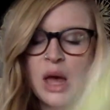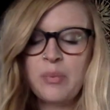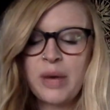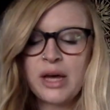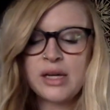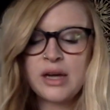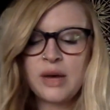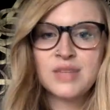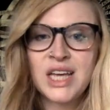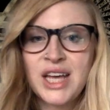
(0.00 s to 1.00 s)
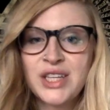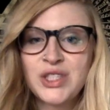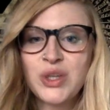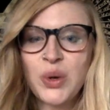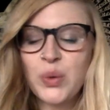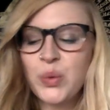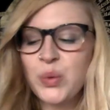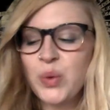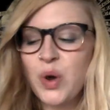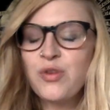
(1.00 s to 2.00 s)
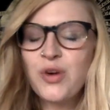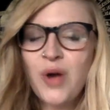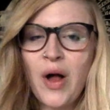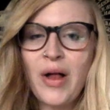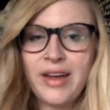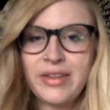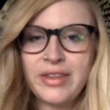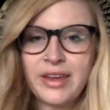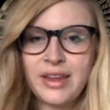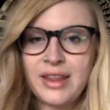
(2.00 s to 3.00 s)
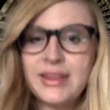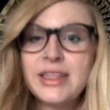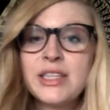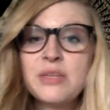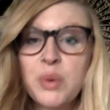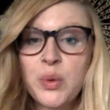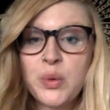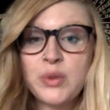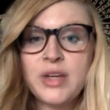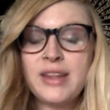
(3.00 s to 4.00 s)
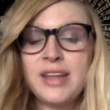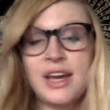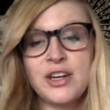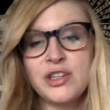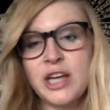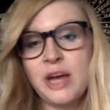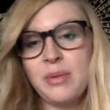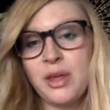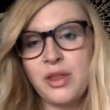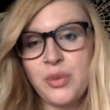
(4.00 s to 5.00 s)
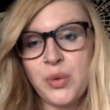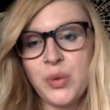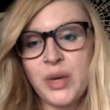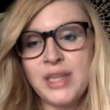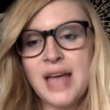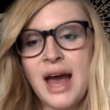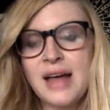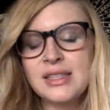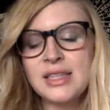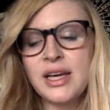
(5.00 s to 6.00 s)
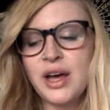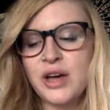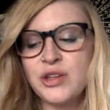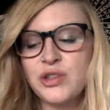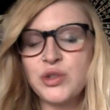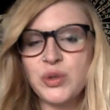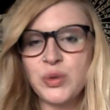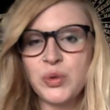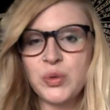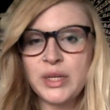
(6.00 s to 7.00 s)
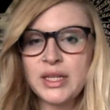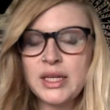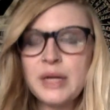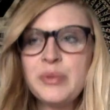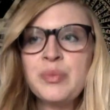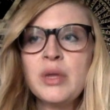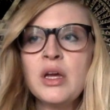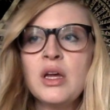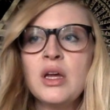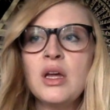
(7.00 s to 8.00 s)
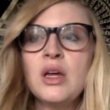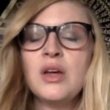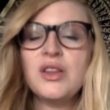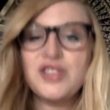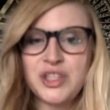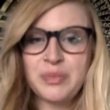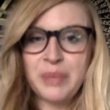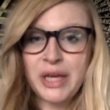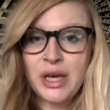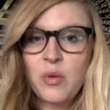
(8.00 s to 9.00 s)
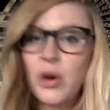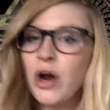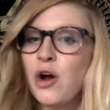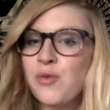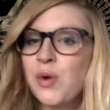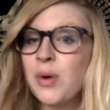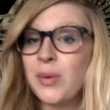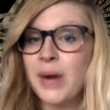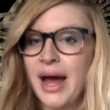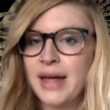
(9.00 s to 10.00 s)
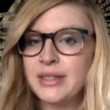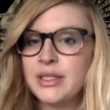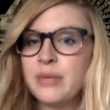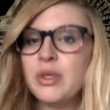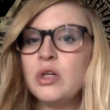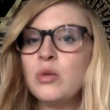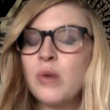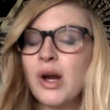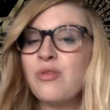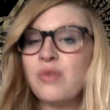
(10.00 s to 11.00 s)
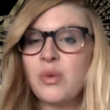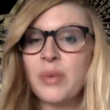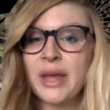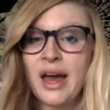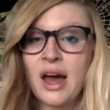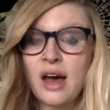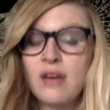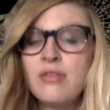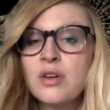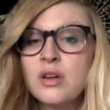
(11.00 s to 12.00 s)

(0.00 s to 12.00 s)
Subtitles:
But so overall, I think that this moon and the energy coming through is asking us to really just be aware of where we're at. Be aware of what we have.